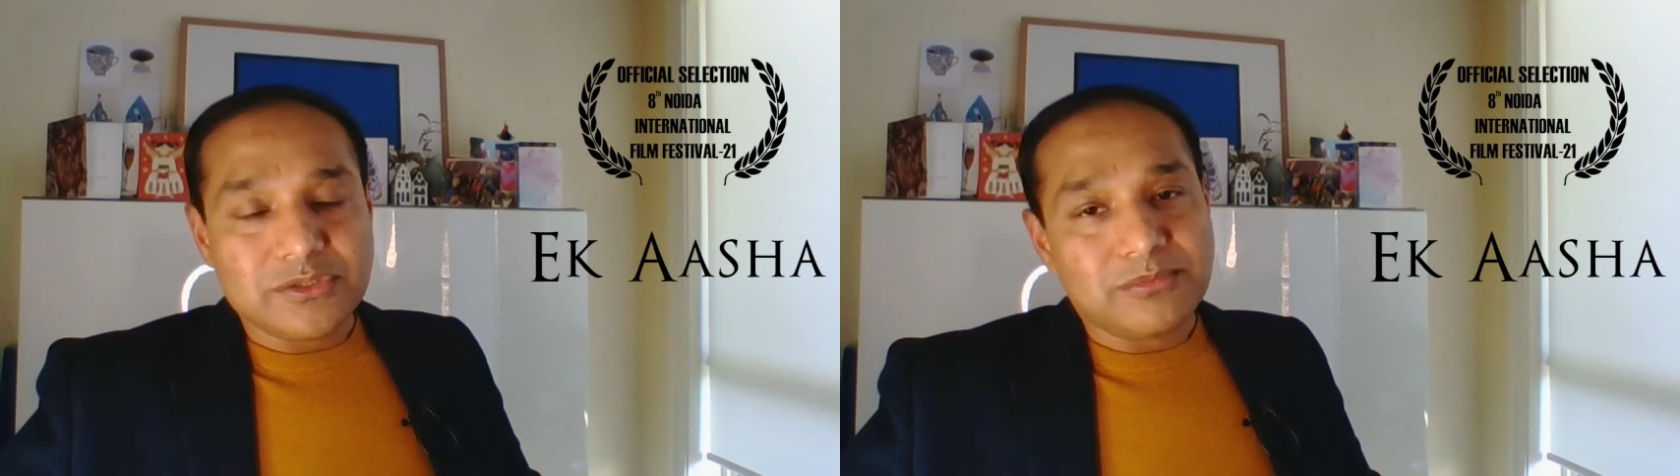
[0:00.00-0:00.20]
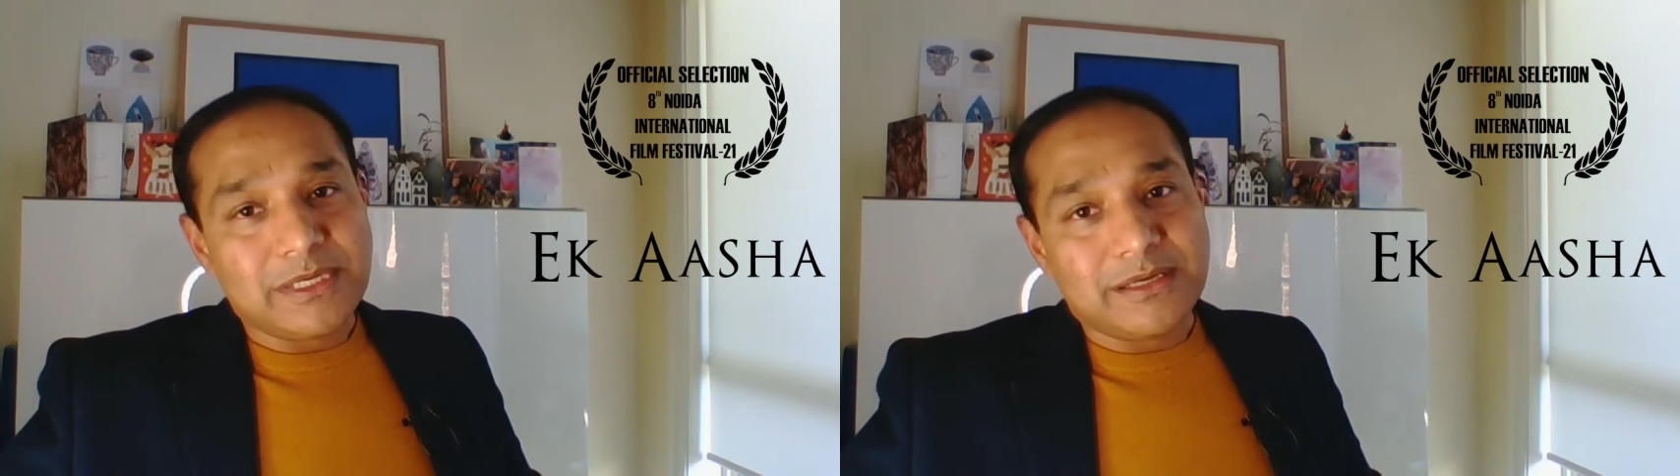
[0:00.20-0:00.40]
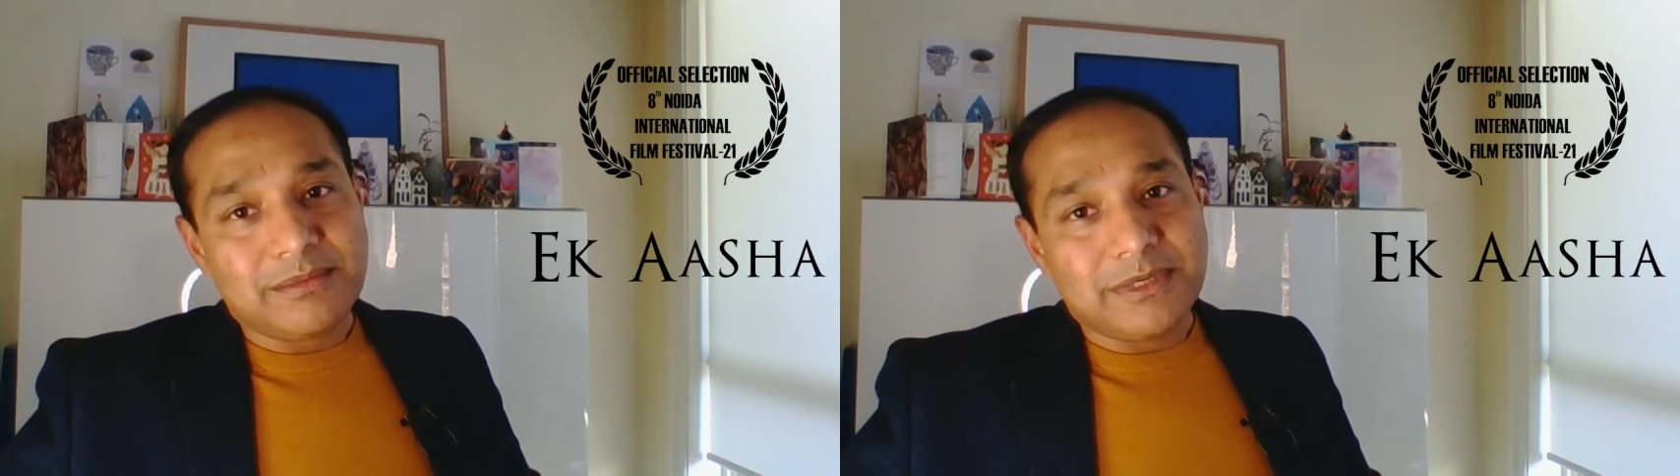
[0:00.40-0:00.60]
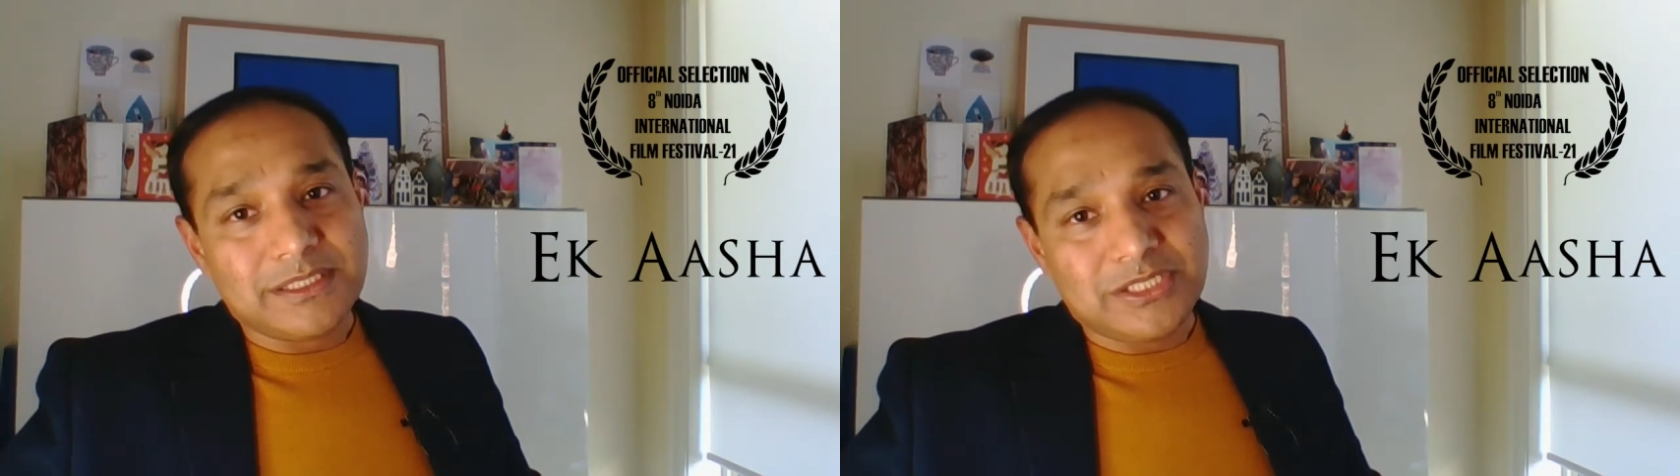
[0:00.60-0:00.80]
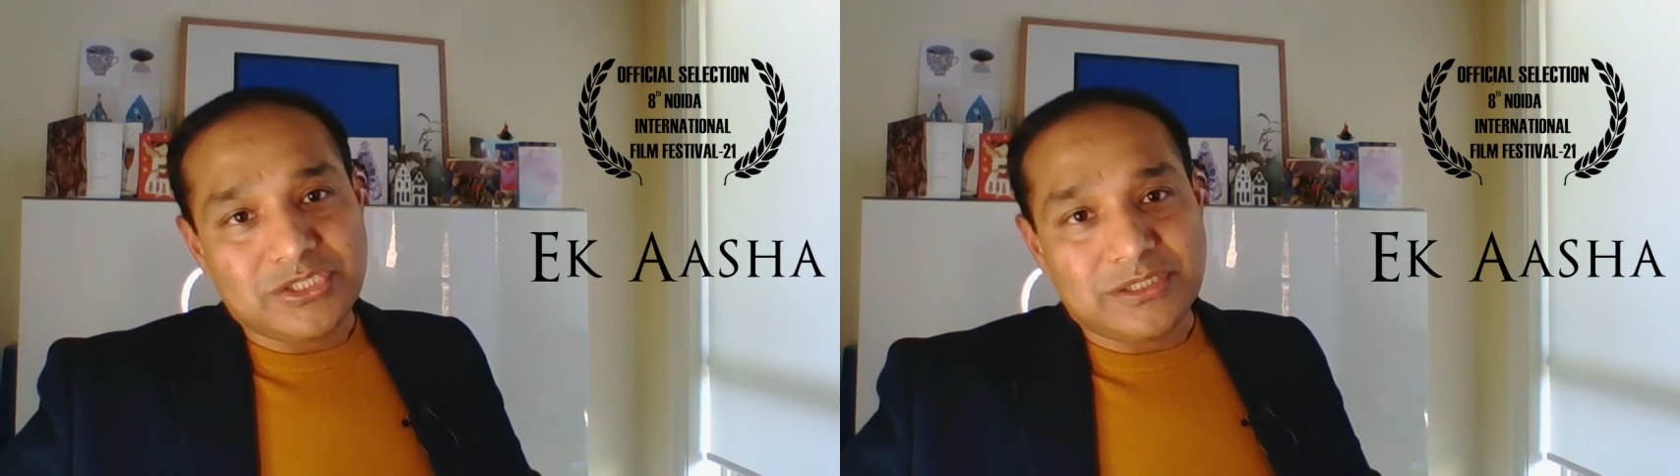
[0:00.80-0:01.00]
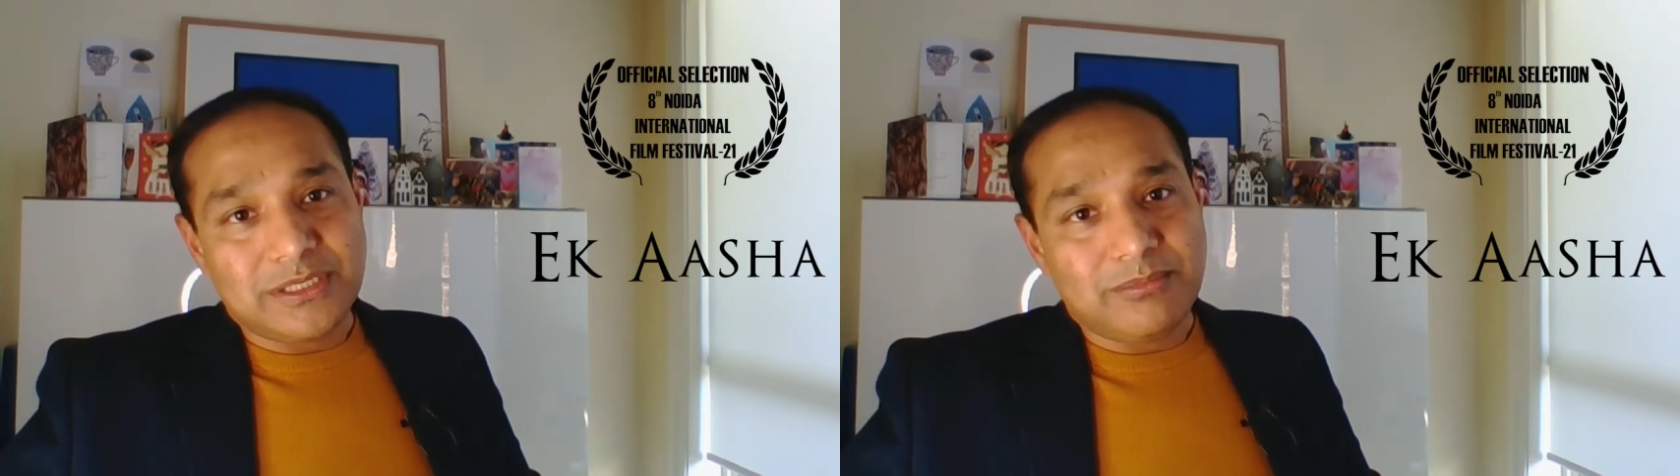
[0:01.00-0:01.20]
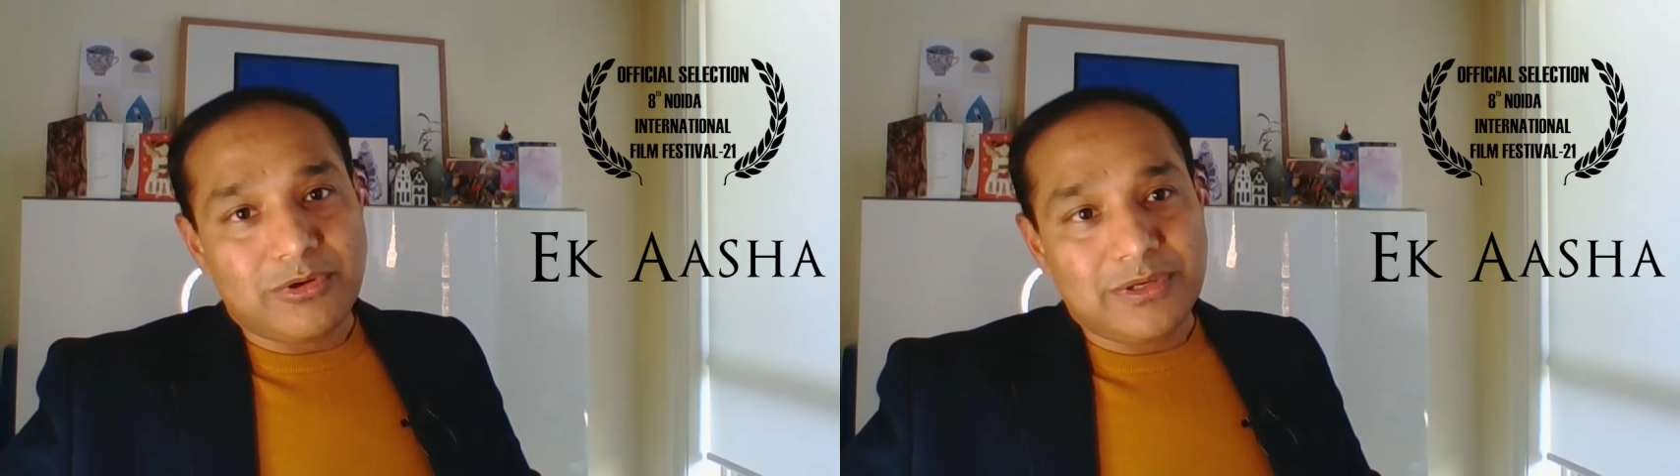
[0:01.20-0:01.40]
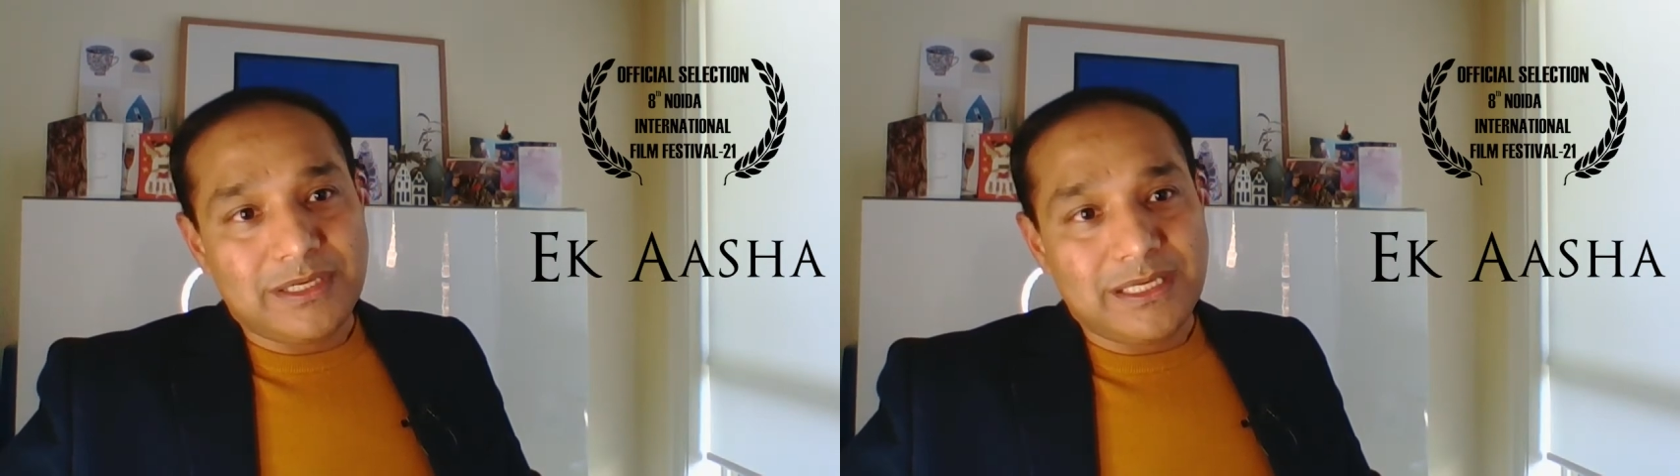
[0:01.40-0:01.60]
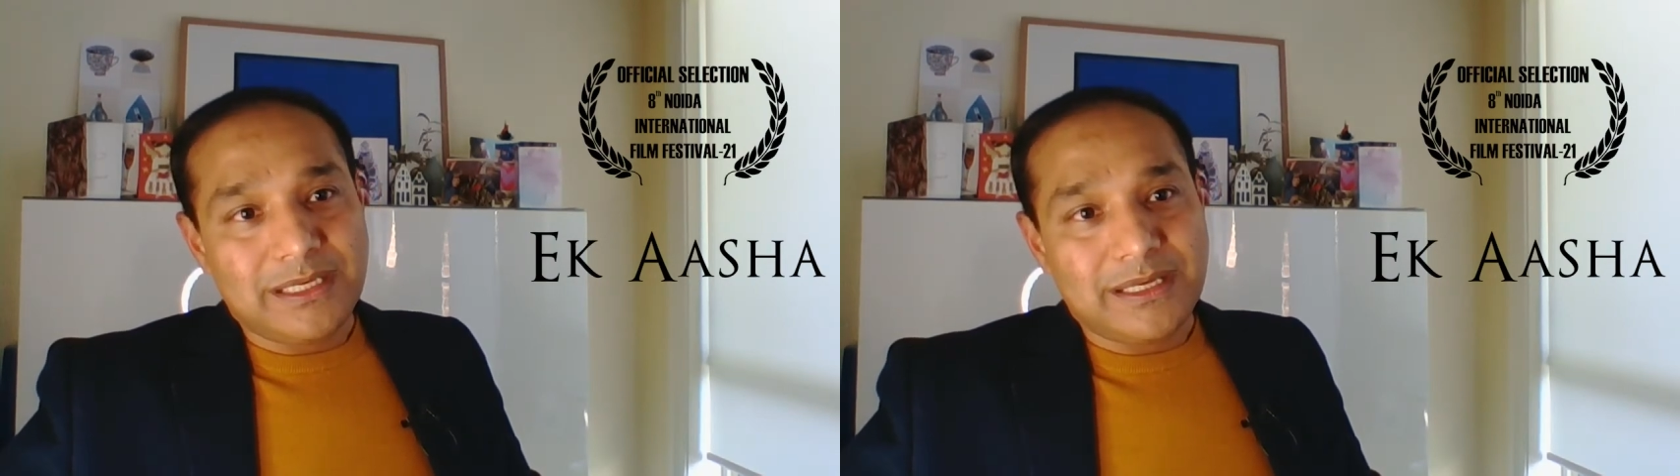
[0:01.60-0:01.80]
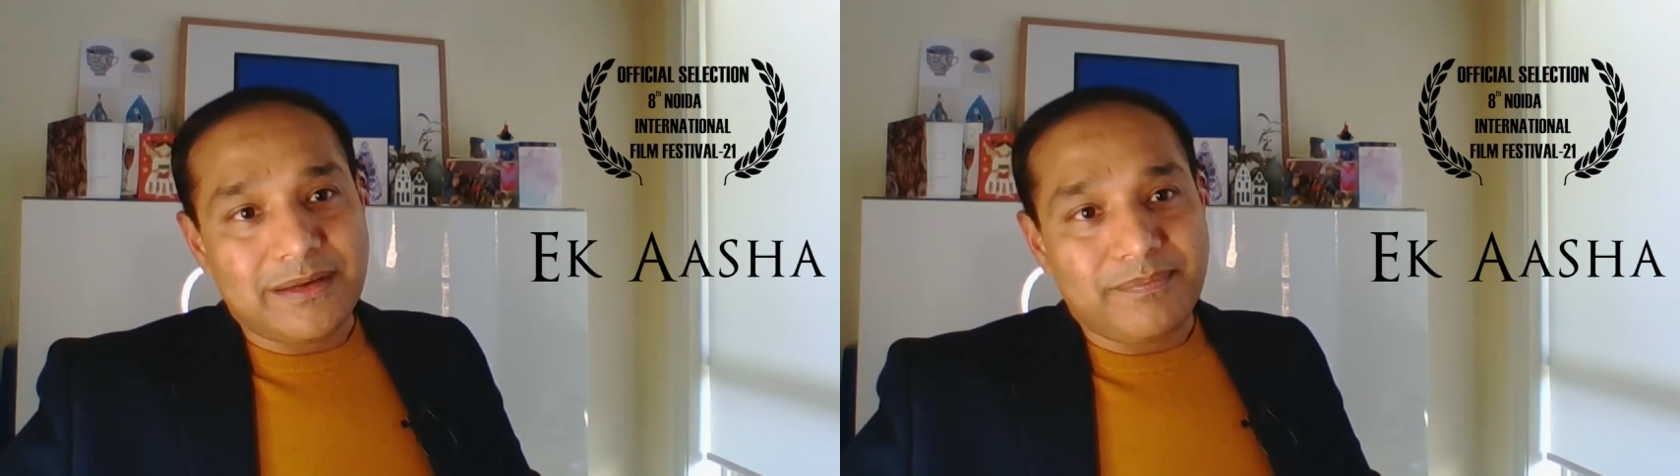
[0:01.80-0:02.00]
to become a teacher in modern India.